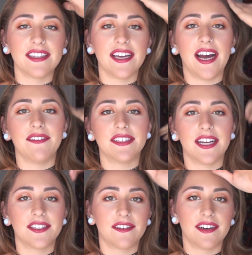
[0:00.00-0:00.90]
They have a
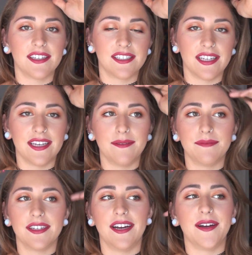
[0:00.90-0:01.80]
tattoo artist
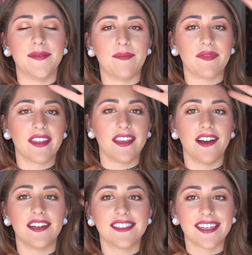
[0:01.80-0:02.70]
named
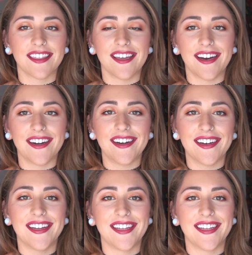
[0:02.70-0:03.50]
Jacek there.